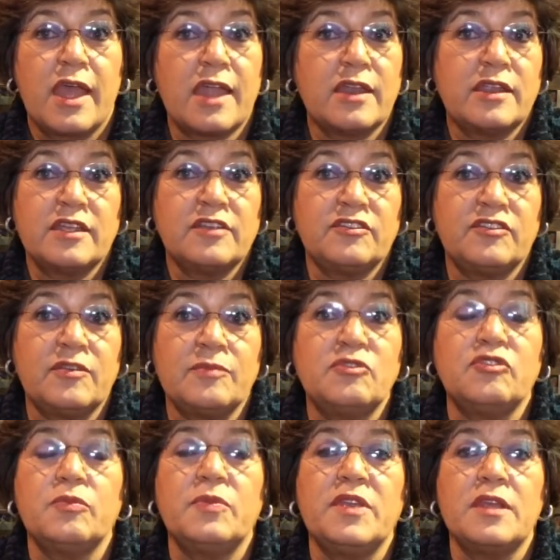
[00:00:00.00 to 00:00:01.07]
and it seems
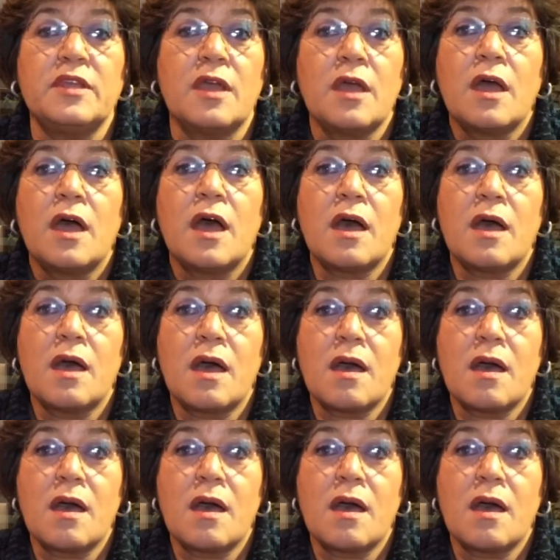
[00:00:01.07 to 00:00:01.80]
to be a